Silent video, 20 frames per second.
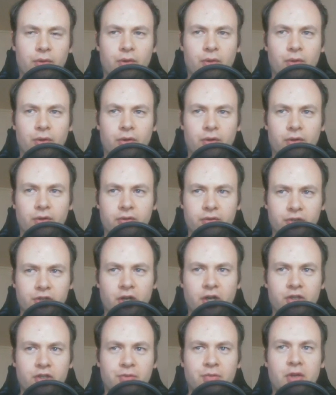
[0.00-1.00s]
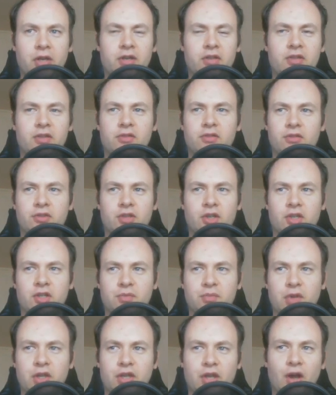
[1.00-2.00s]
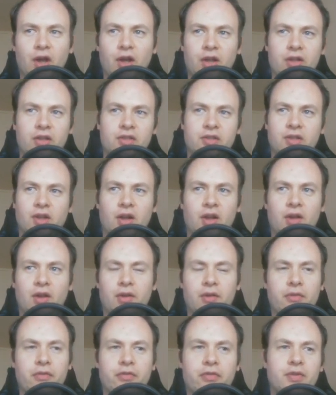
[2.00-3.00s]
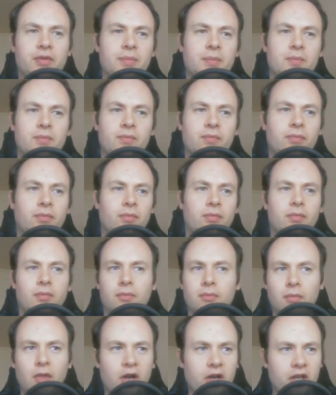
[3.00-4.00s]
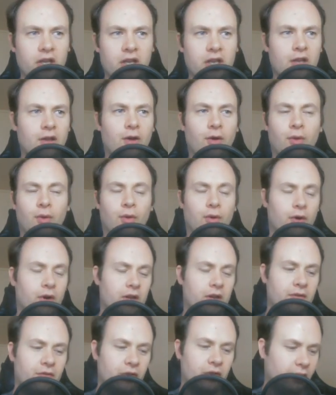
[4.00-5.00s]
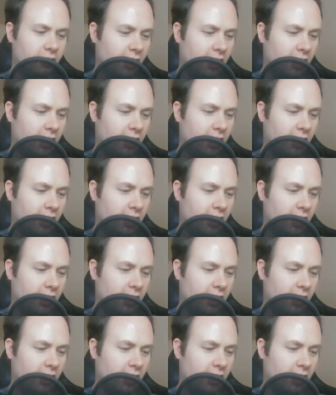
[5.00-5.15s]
your judgment just because of money, or even